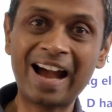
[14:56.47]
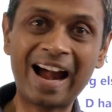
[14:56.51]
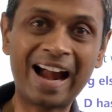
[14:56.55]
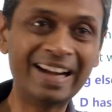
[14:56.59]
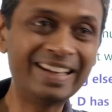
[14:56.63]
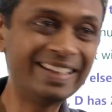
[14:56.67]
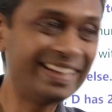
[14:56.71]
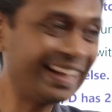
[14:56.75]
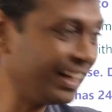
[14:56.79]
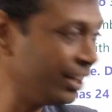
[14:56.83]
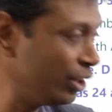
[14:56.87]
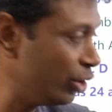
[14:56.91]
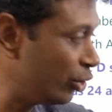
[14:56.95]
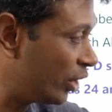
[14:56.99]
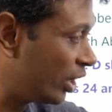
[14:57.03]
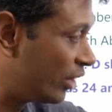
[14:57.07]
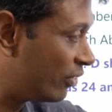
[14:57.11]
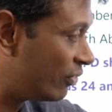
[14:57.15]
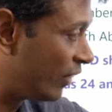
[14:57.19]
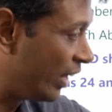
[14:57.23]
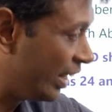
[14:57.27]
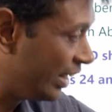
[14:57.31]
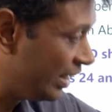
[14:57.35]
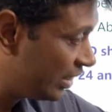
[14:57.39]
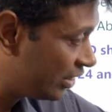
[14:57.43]
And then you
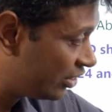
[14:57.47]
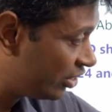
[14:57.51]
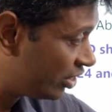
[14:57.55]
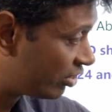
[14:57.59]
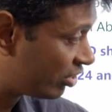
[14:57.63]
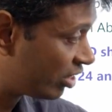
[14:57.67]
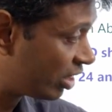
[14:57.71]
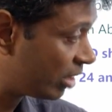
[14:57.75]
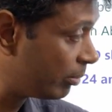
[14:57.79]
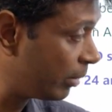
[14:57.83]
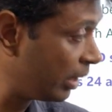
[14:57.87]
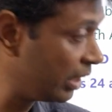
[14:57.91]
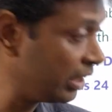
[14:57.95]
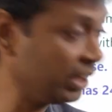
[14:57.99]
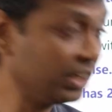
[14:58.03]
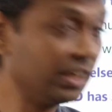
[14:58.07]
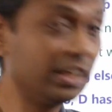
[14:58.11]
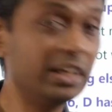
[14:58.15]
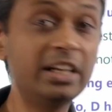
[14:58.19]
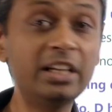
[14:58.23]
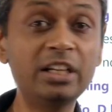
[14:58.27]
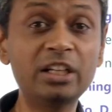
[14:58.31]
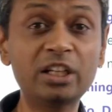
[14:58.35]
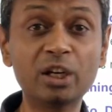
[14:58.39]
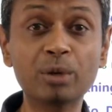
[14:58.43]
can find this remaining
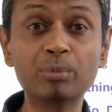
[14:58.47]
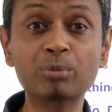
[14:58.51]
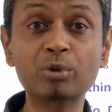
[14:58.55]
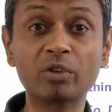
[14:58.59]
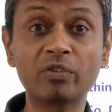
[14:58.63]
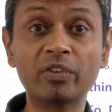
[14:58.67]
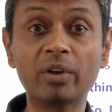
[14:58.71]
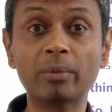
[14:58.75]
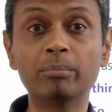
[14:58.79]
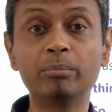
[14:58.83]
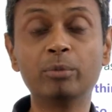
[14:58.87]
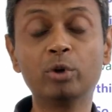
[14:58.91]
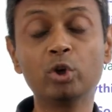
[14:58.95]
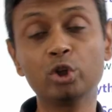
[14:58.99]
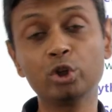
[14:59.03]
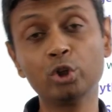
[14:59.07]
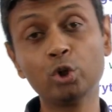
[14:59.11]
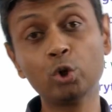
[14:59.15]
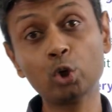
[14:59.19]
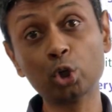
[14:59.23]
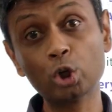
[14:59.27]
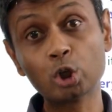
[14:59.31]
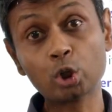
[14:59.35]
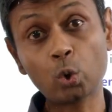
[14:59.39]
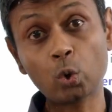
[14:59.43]
in terms of m, because you
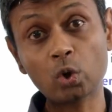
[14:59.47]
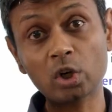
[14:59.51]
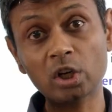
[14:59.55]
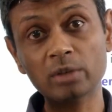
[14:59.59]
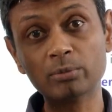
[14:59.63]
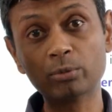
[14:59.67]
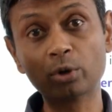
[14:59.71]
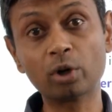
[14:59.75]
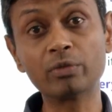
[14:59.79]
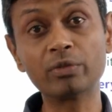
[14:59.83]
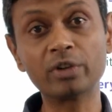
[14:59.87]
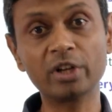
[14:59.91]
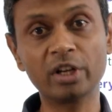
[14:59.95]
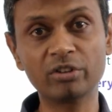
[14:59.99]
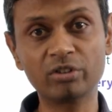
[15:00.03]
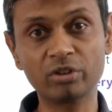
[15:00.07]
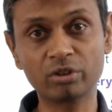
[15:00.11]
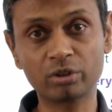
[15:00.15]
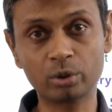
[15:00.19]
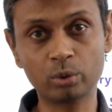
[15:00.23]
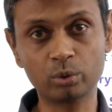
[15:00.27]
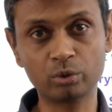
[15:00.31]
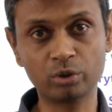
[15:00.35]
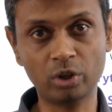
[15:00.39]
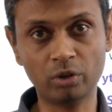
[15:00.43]
know the total number of trees
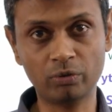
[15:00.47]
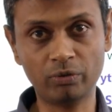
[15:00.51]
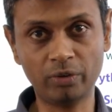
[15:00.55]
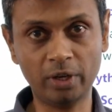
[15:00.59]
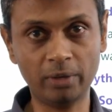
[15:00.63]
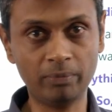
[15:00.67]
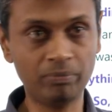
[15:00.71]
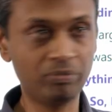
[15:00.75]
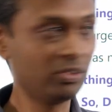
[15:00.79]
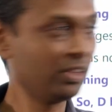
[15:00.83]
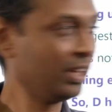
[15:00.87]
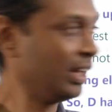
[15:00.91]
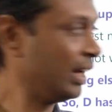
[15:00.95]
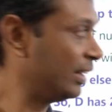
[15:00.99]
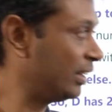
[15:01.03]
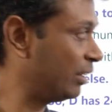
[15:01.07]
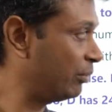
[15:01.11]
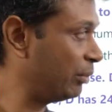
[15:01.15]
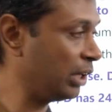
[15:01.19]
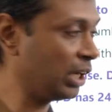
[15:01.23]
is 205. And